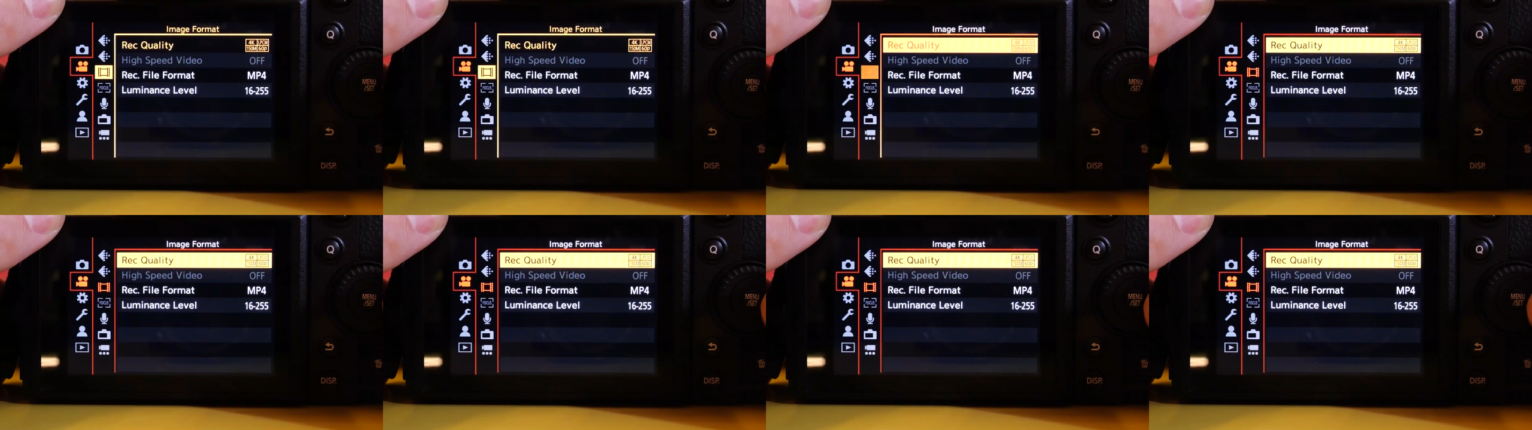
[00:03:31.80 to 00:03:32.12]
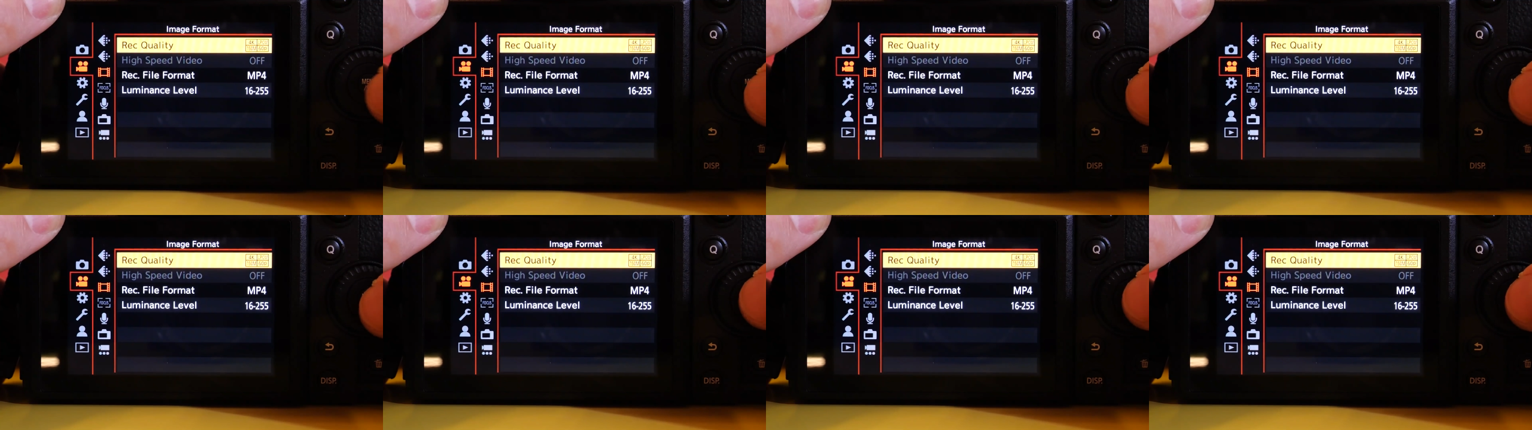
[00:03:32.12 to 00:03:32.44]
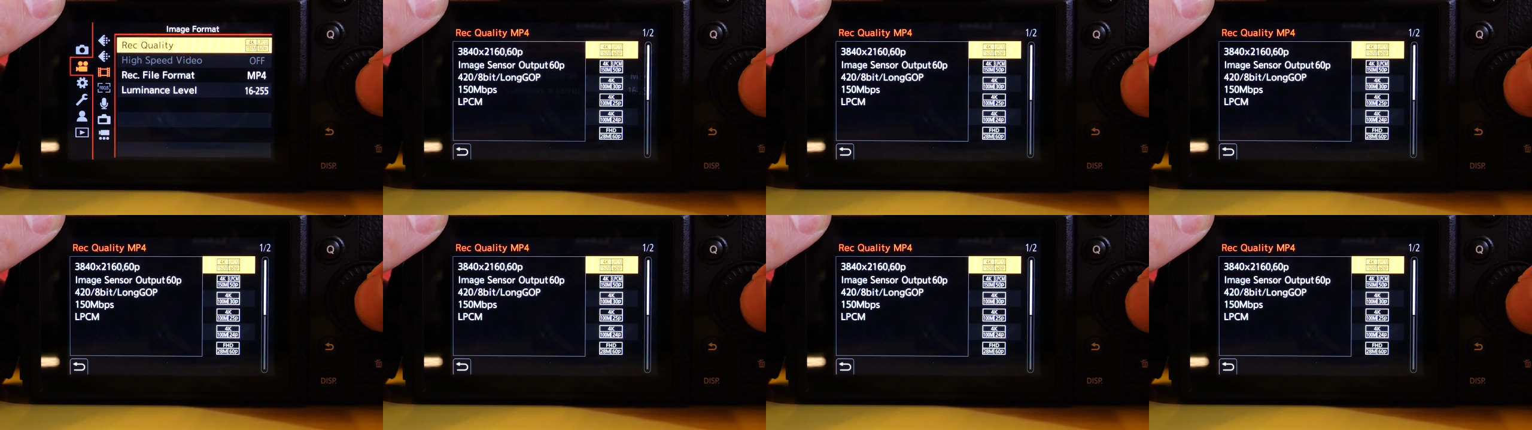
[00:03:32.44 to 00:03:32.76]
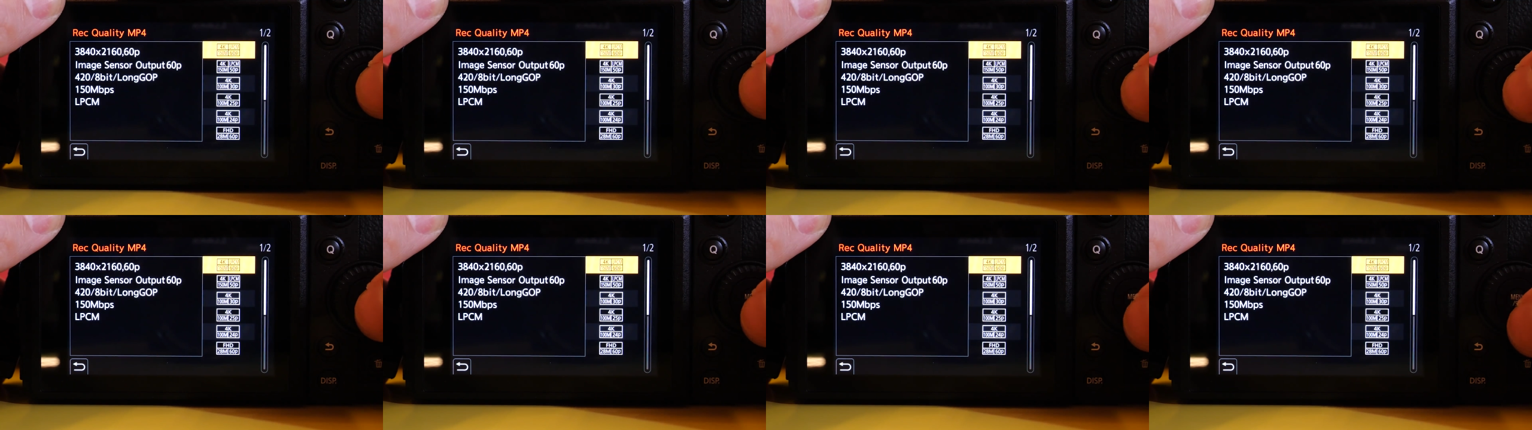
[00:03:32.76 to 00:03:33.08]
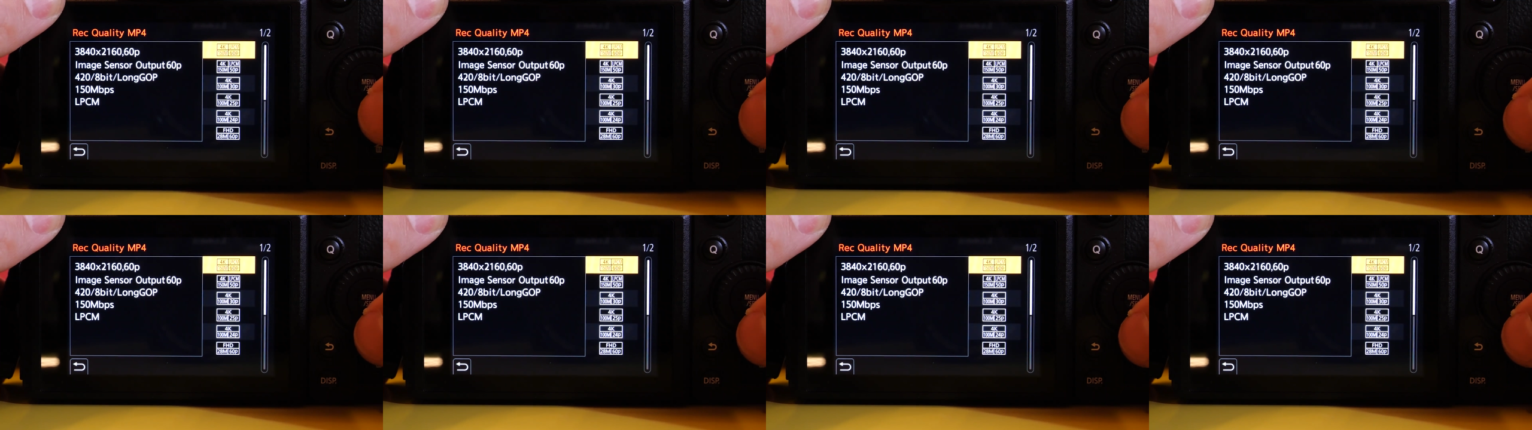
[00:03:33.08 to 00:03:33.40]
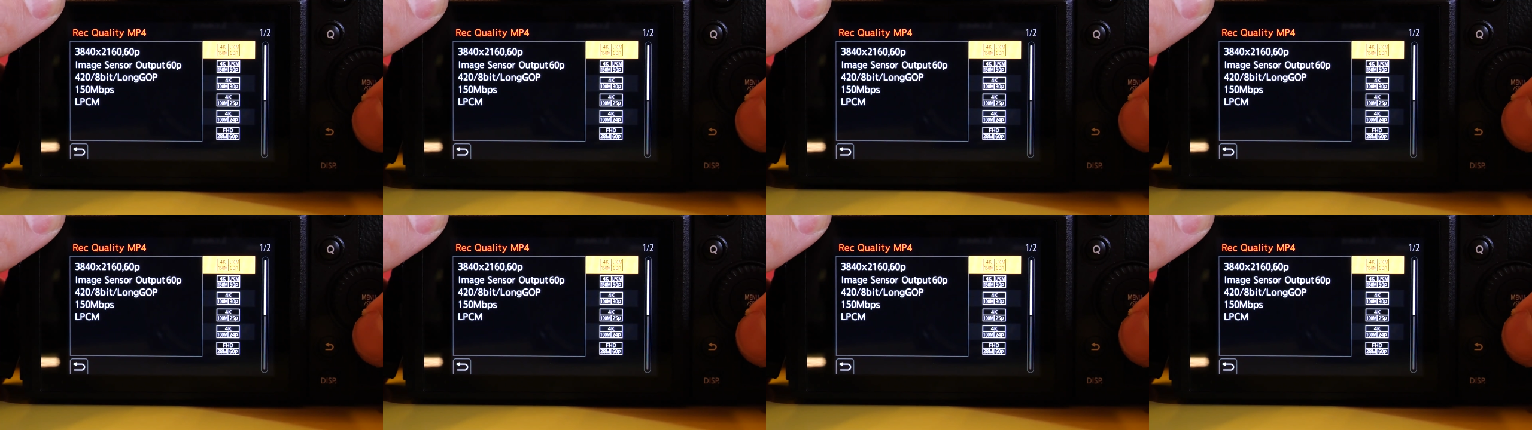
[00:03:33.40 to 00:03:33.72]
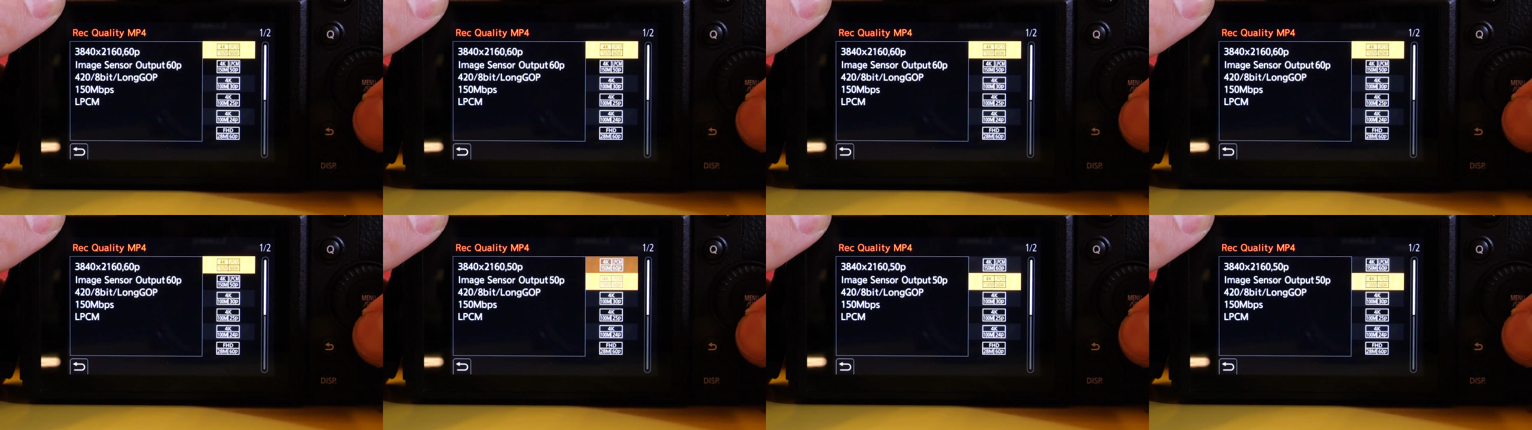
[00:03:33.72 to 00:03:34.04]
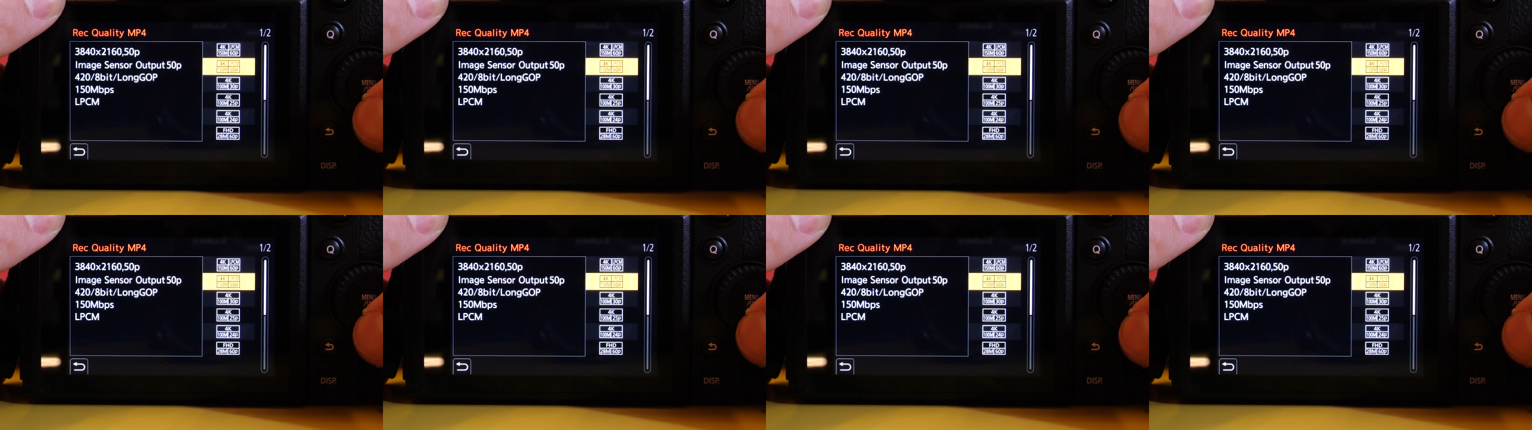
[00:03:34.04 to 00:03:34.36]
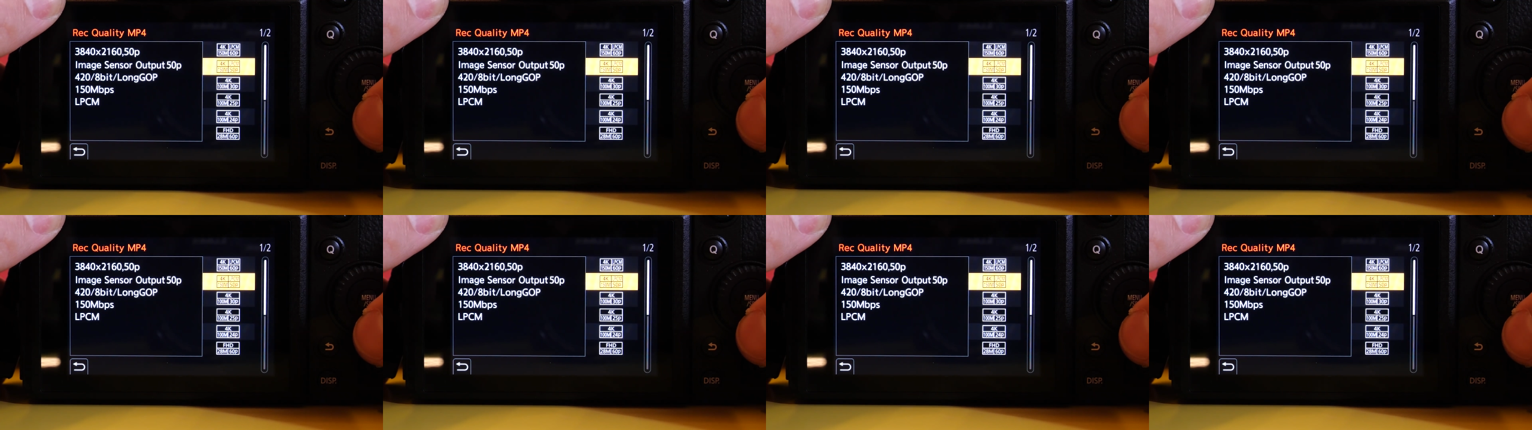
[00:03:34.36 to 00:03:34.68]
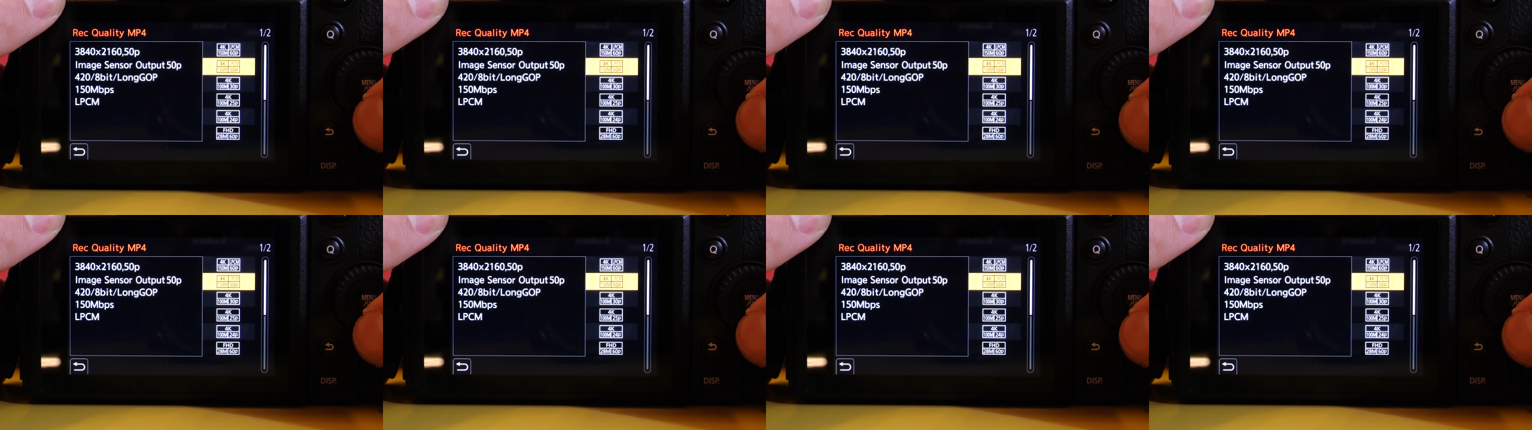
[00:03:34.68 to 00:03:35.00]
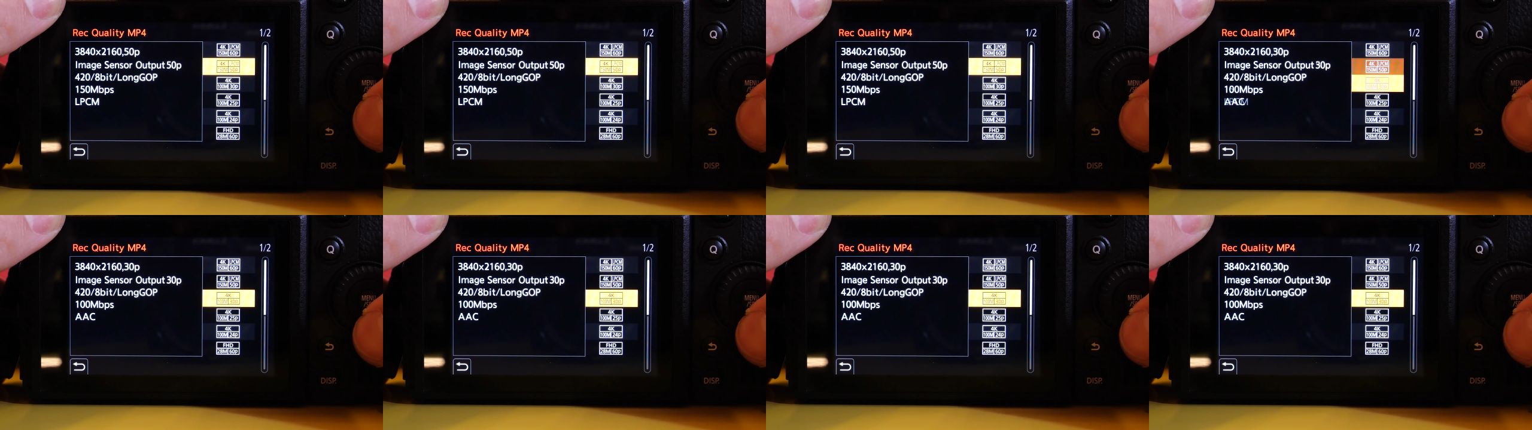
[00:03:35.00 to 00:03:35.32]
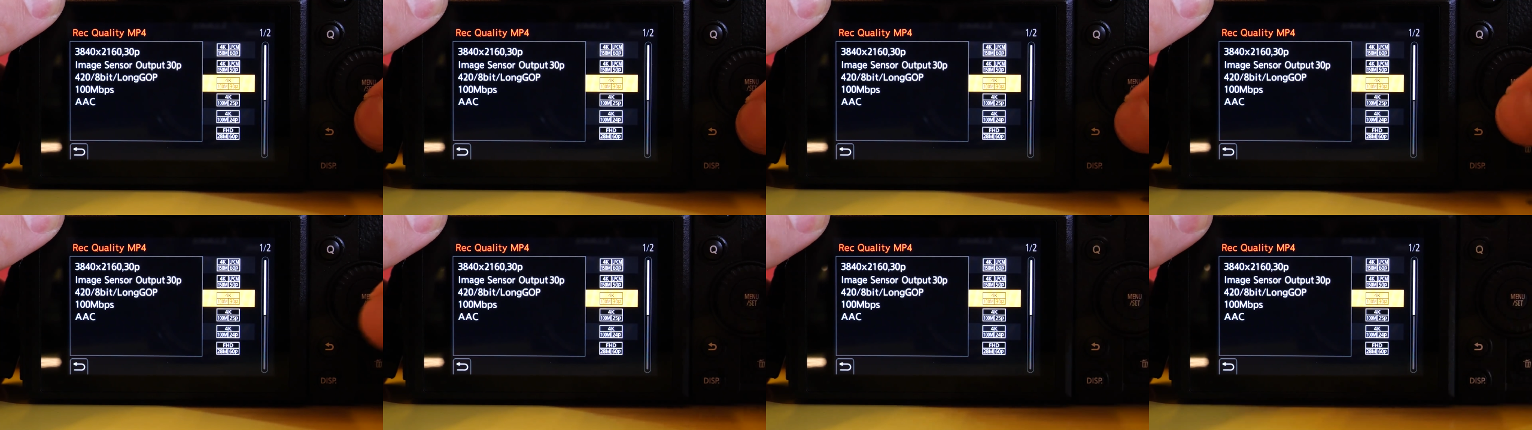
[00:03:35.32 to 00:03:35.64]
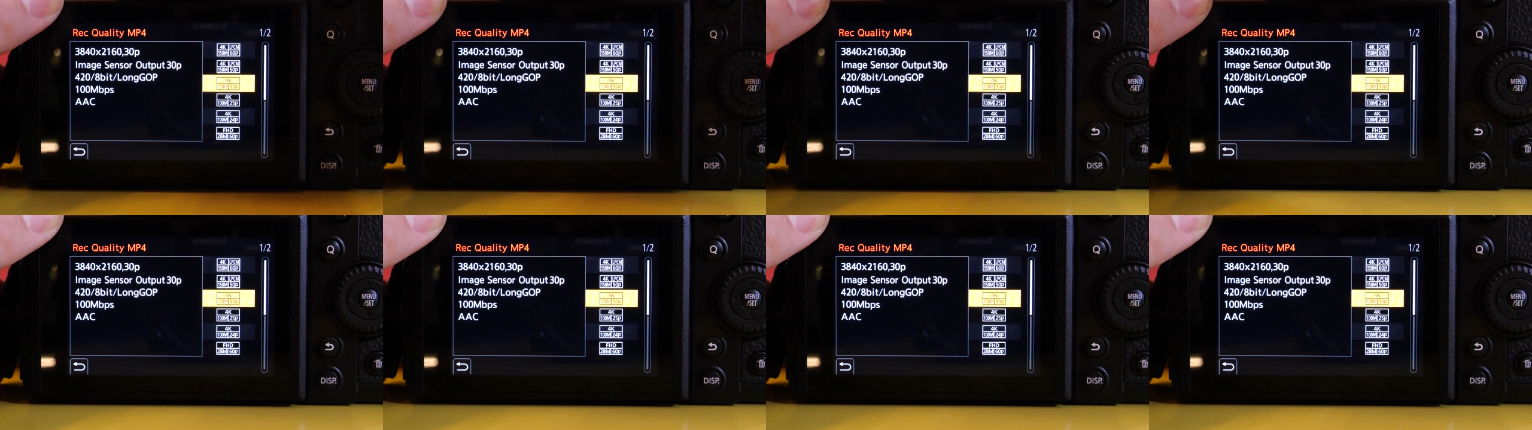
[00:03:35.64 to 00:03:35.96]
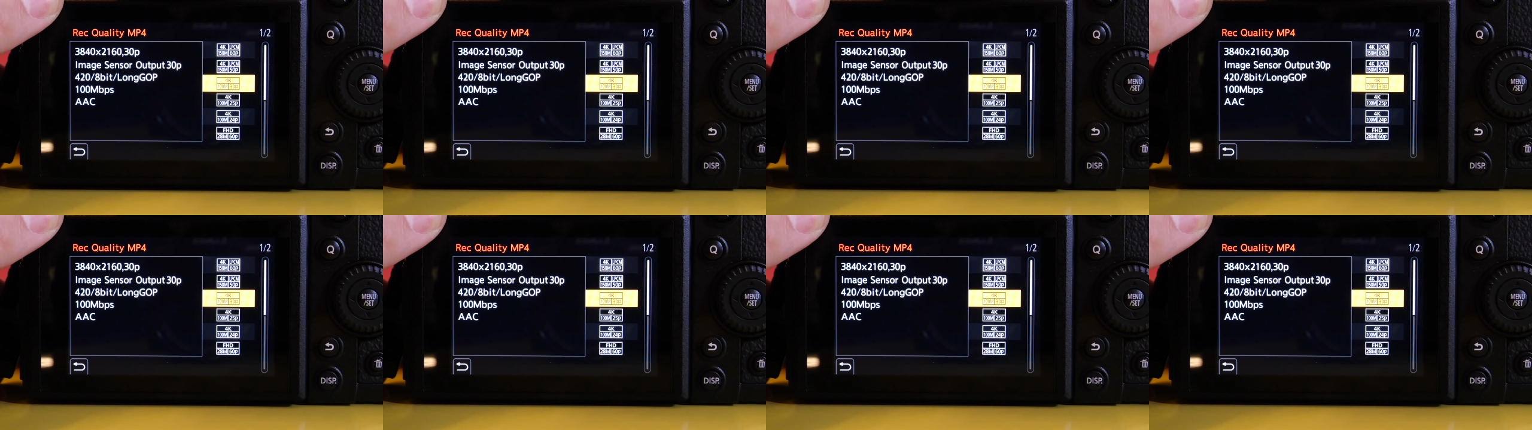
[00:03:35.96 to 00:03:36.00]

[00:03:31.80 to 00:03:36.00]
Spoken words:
No face is visible, so there are no lips to read.